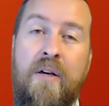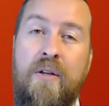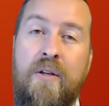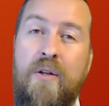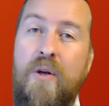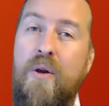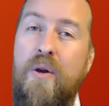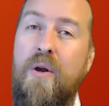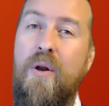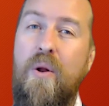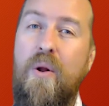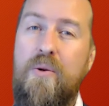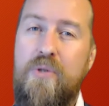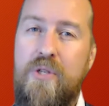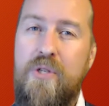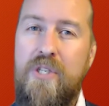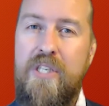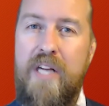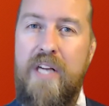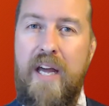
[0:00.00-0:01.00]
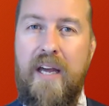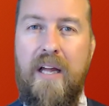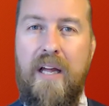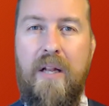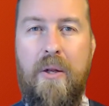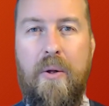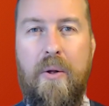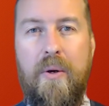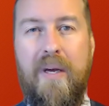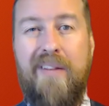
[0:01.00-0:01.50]
You could also take a
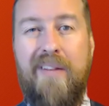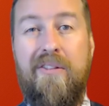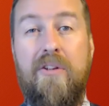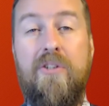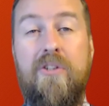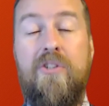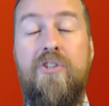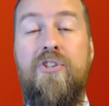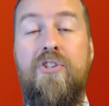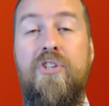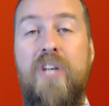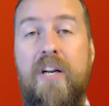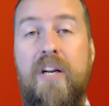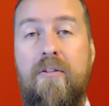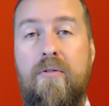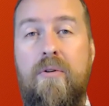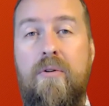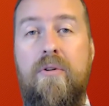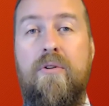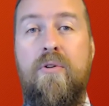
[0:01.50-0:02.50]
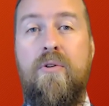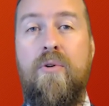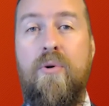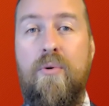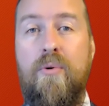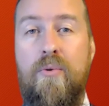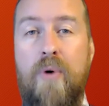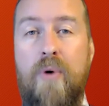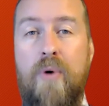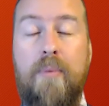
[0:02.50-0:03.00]
look at the general
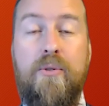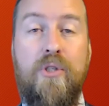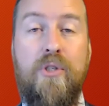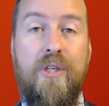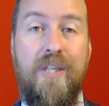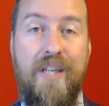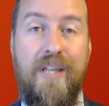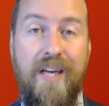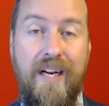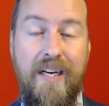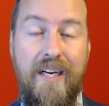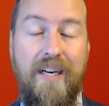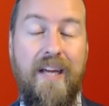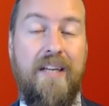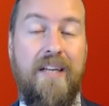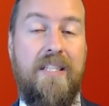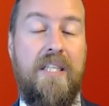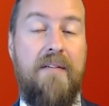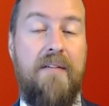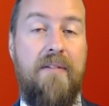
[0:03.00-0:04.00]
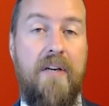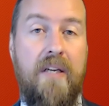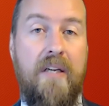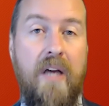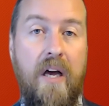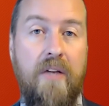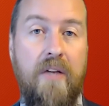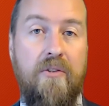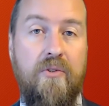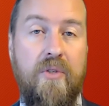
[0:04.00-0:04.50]
corruption index of a
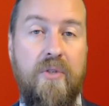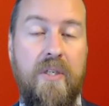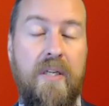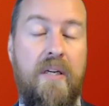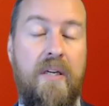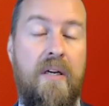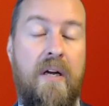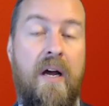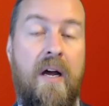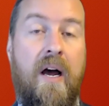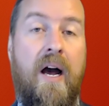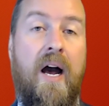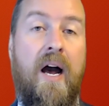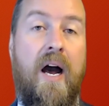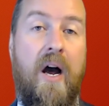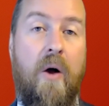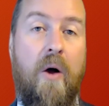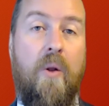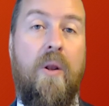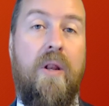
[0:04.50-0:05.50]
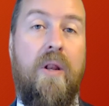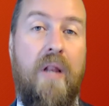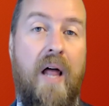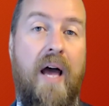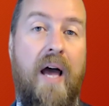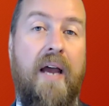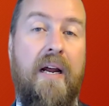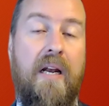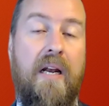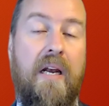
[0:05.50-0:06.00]
country. How
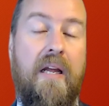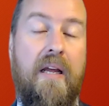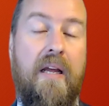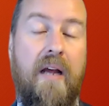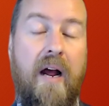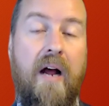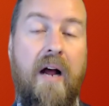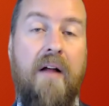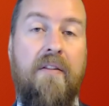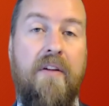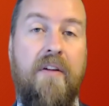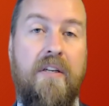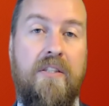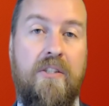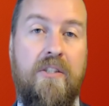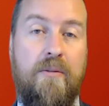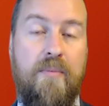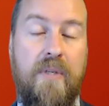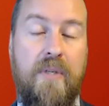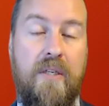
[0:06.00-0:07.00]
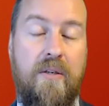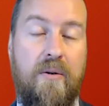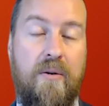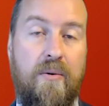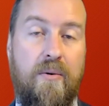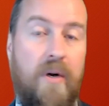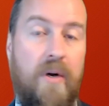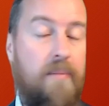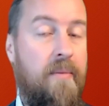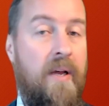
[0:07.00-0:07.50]
likely are they to be
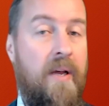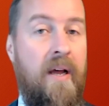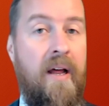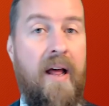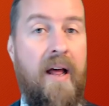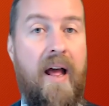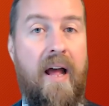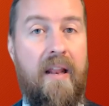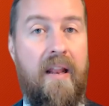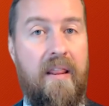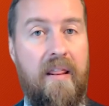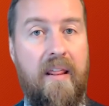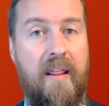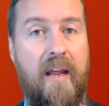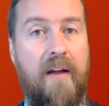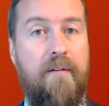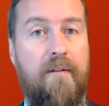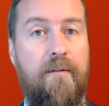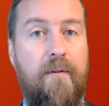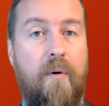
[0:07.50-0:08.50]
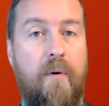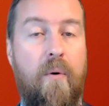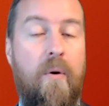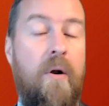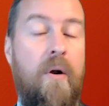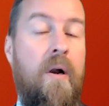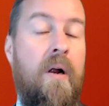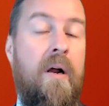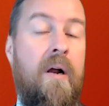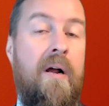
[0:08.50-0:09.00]
corrupt and
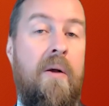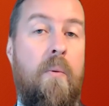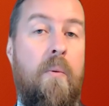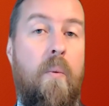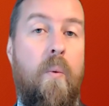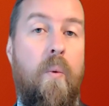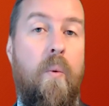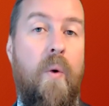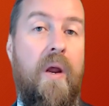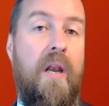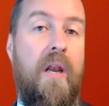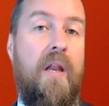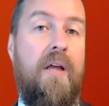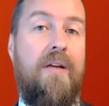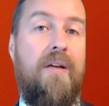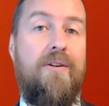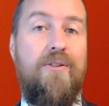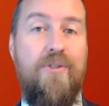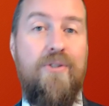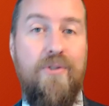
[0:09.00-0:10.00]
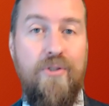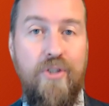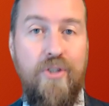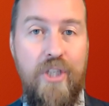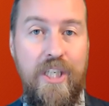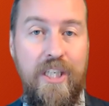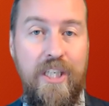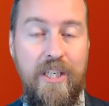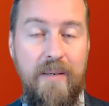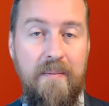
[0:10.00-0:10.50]
therefore willing to
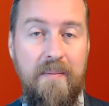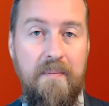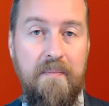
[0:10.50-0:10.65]
cheat?